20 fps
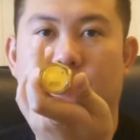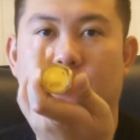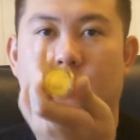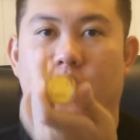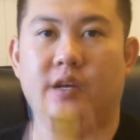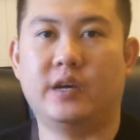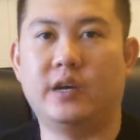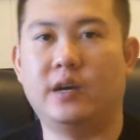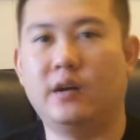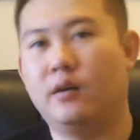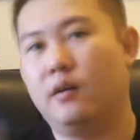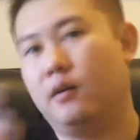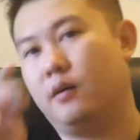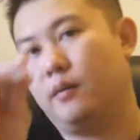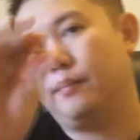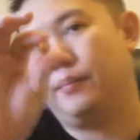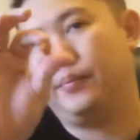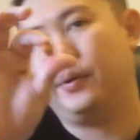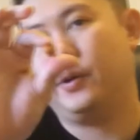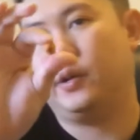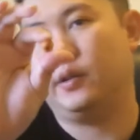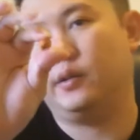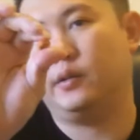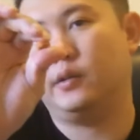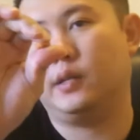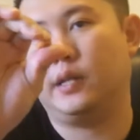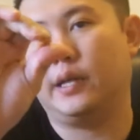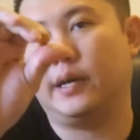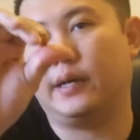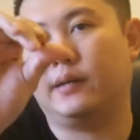over there, put
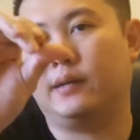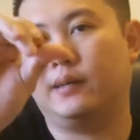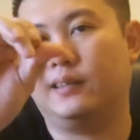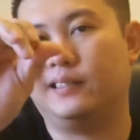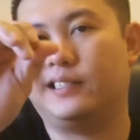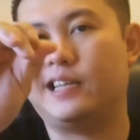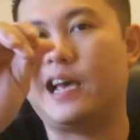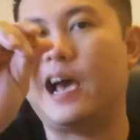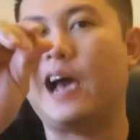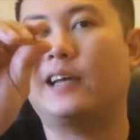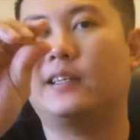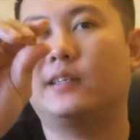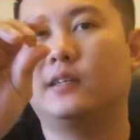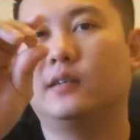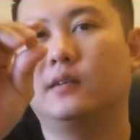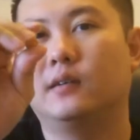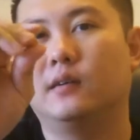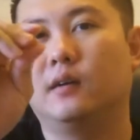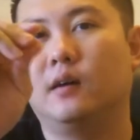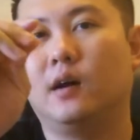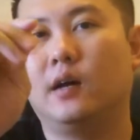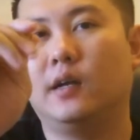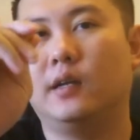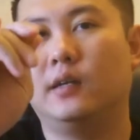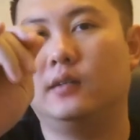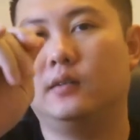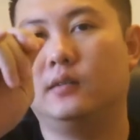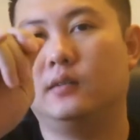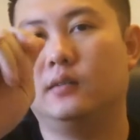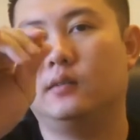like tacked on
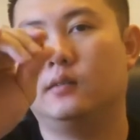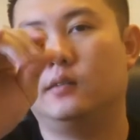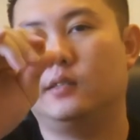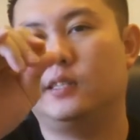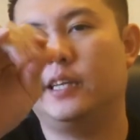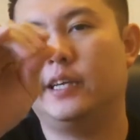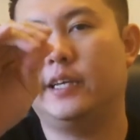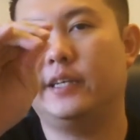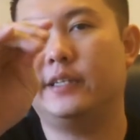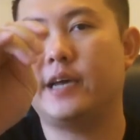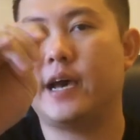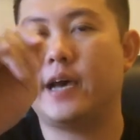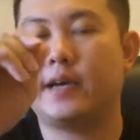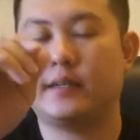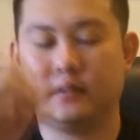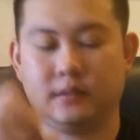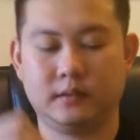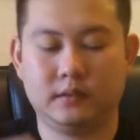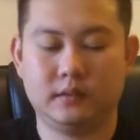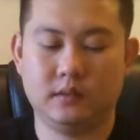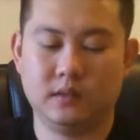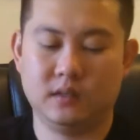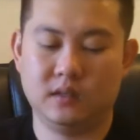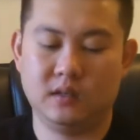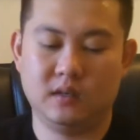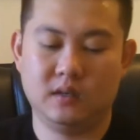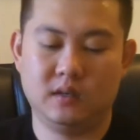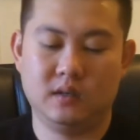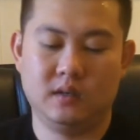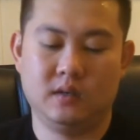it, sticky tack,
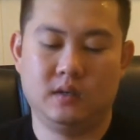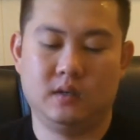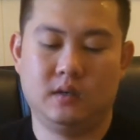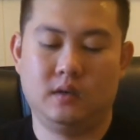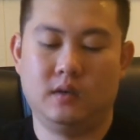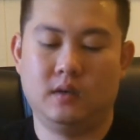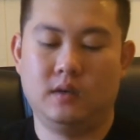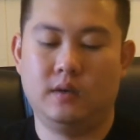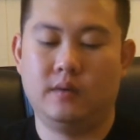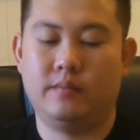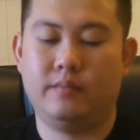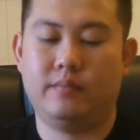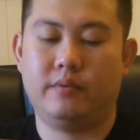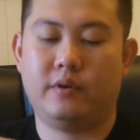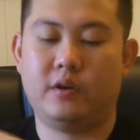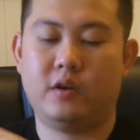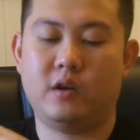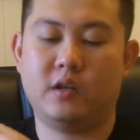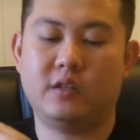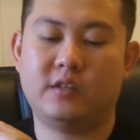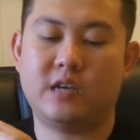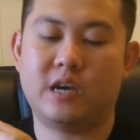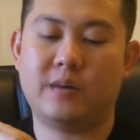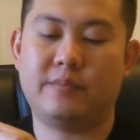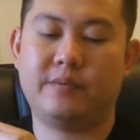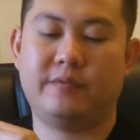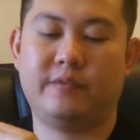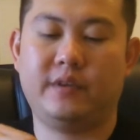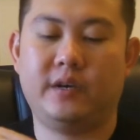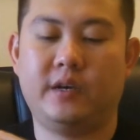put it on
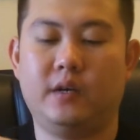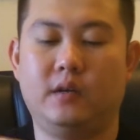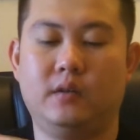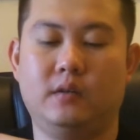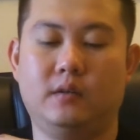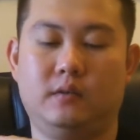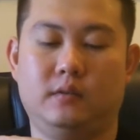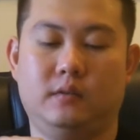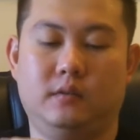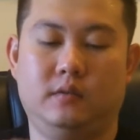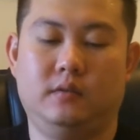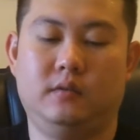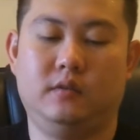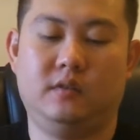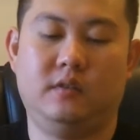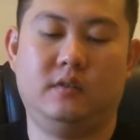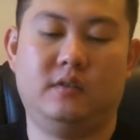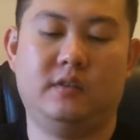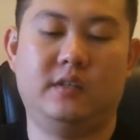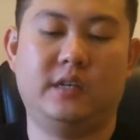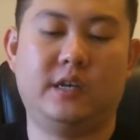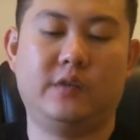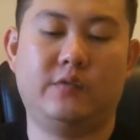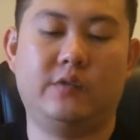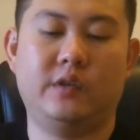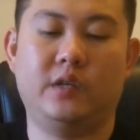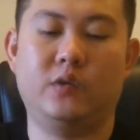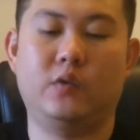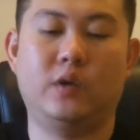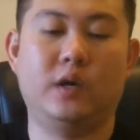top of there, stick it
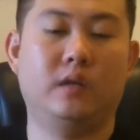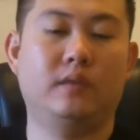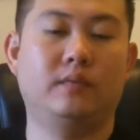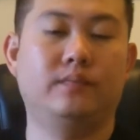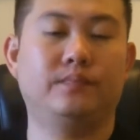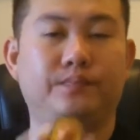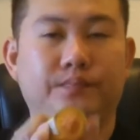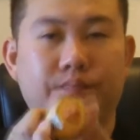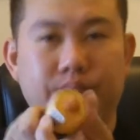really well,